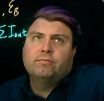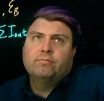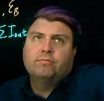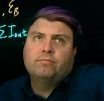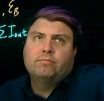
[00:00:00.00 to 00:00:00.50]

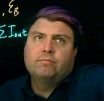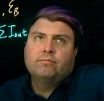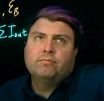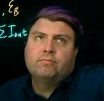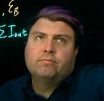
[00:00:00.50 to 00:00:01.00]

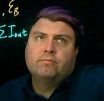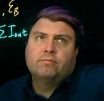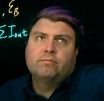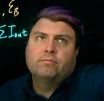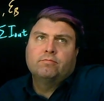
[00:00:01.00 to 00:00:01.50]

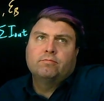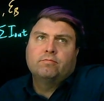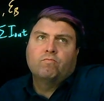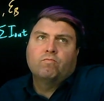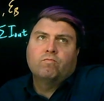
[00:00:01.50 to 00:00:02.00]

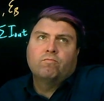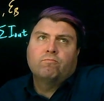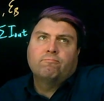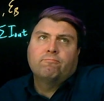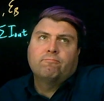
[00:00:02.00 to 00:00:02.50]

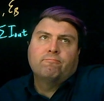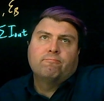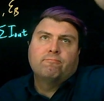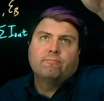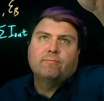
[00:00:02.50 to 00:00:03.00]

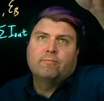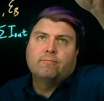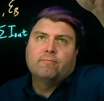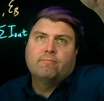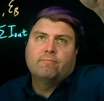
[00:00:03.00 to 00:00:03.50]

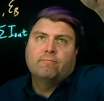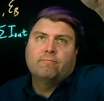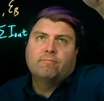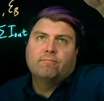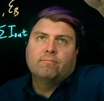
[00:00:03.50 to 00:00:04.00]

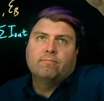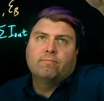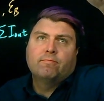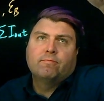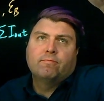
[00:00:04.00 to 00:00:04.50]

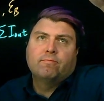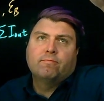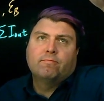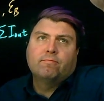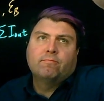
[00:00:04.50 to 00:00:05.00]

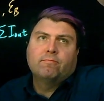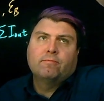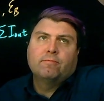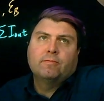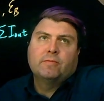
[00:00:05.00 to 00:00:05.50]

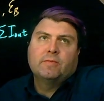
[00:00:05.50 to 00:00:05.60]
No one is speaking in this clip.